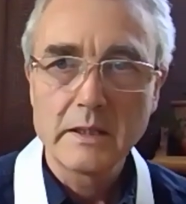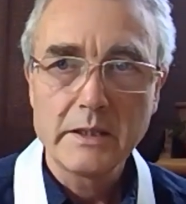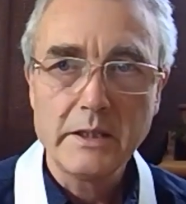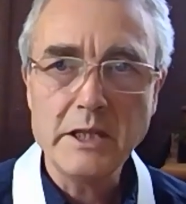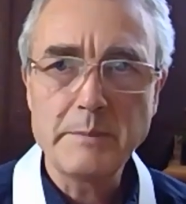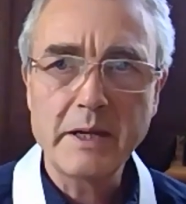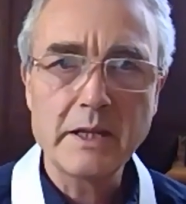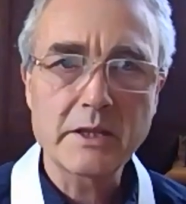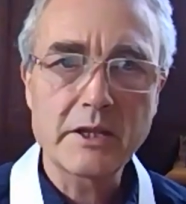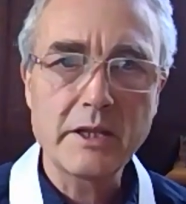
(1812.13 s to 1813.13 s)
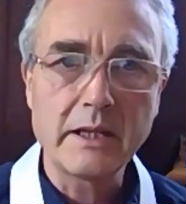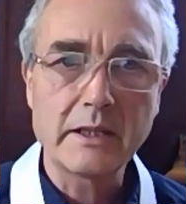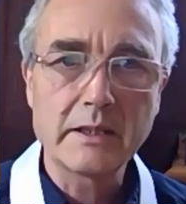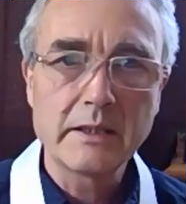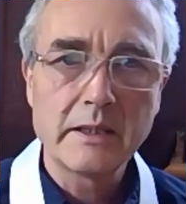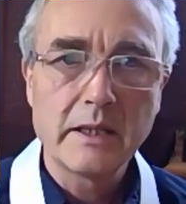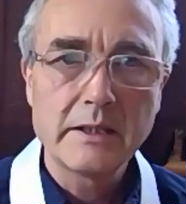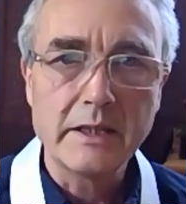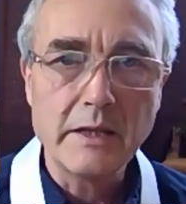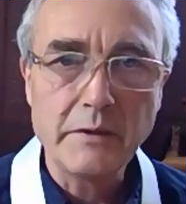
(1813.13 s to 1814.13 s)
You need to begin to think
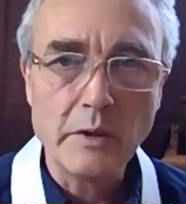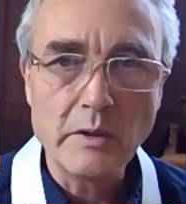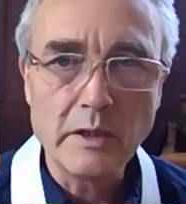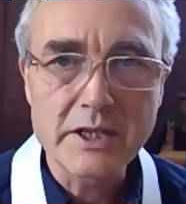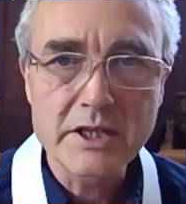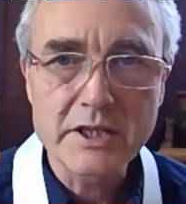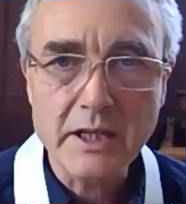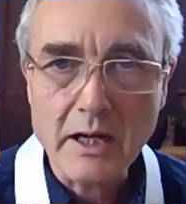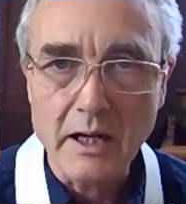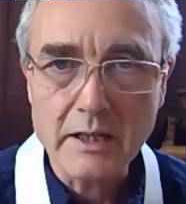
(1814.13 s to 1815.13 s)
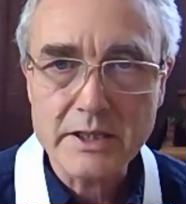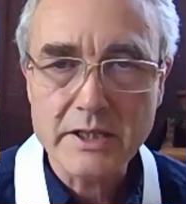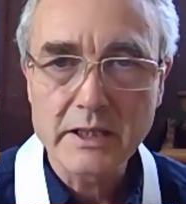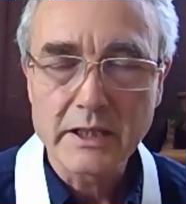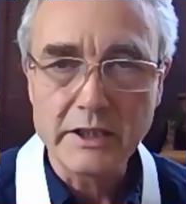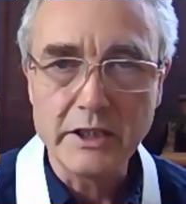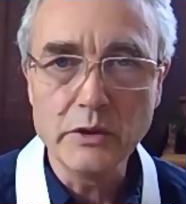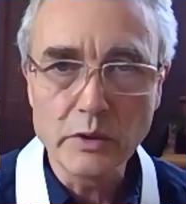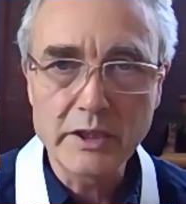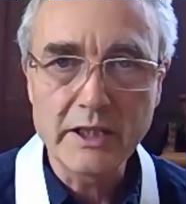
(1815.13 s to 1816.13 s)
that if you only start,
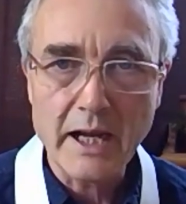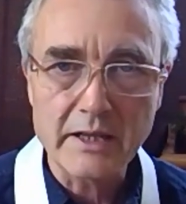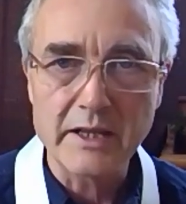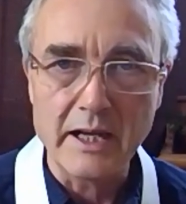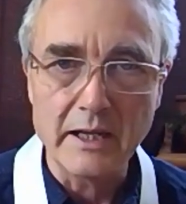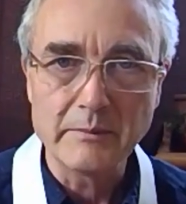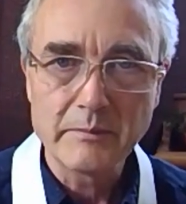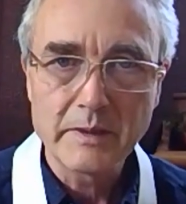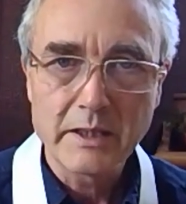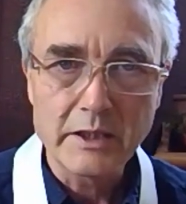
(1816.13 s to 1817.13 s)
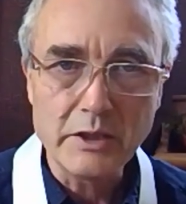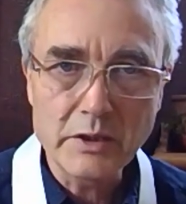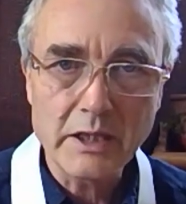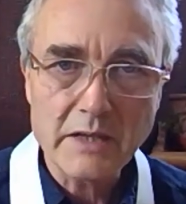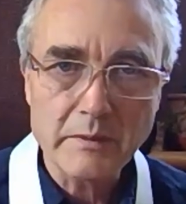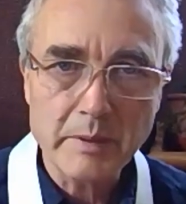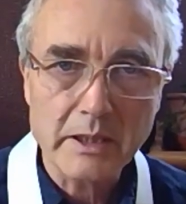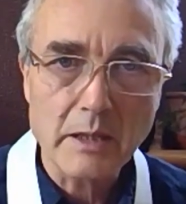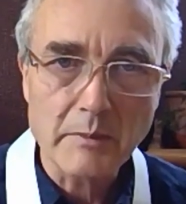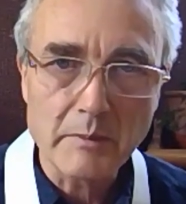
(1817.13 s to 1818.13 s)
you'll get there. You could even
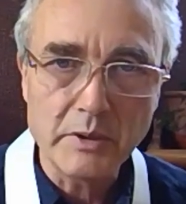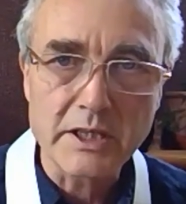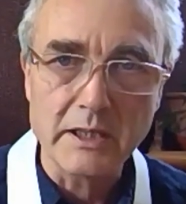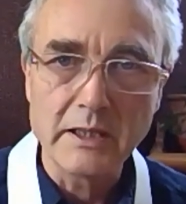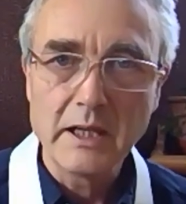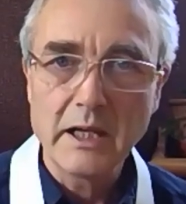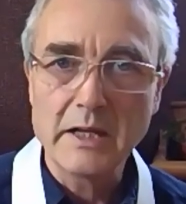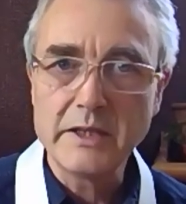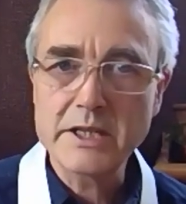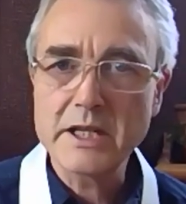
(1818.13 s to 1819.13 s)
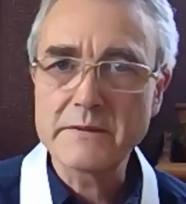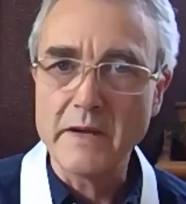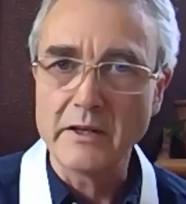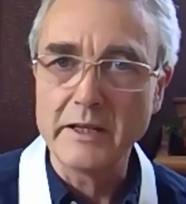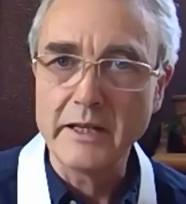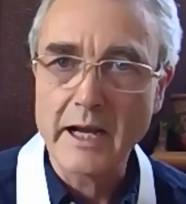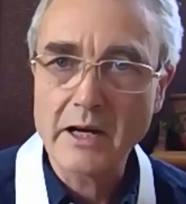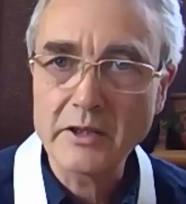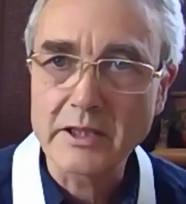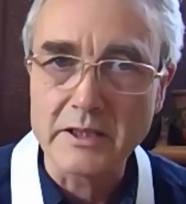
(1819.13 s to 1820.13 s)
become a Buddha. And this is very
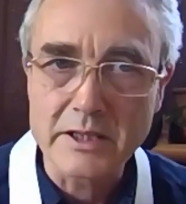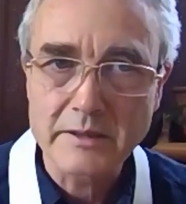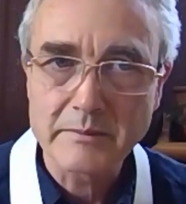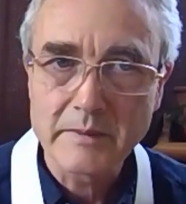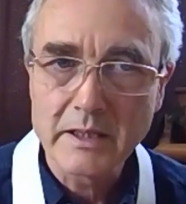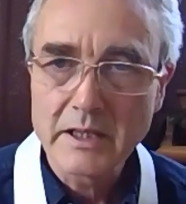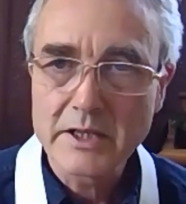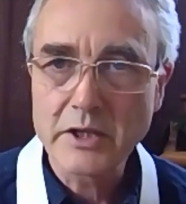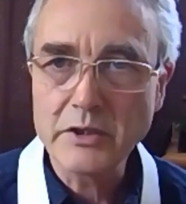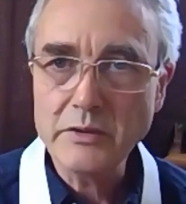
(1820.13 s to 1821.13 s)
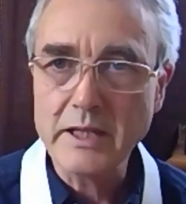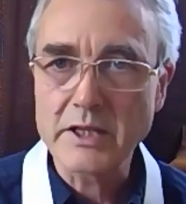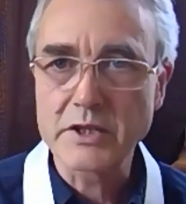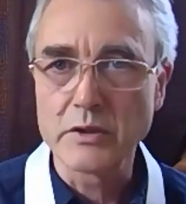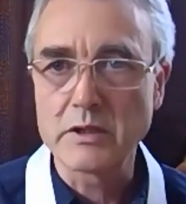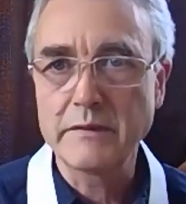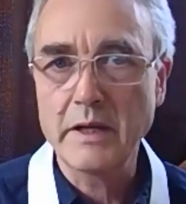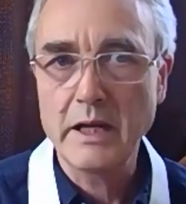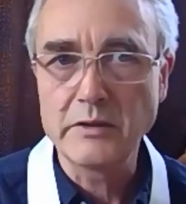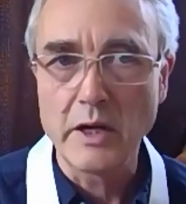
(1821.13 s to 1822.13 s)
arrogant. So you need a sort of a
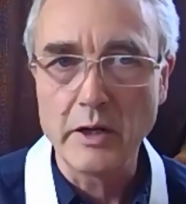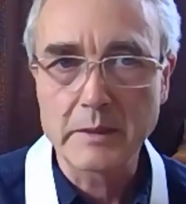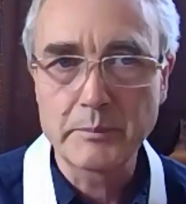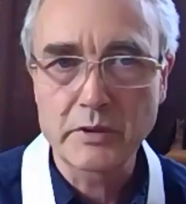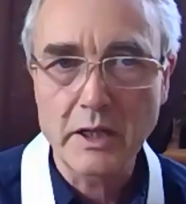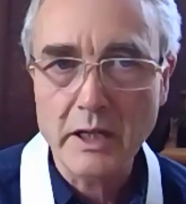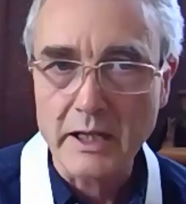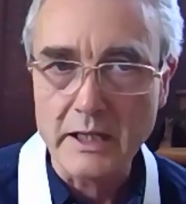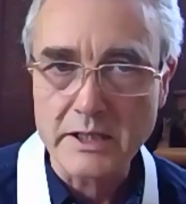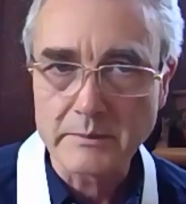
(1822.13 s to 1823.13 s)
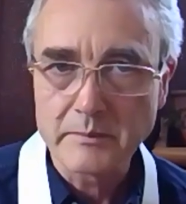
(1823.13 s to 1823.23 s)
heroic pride.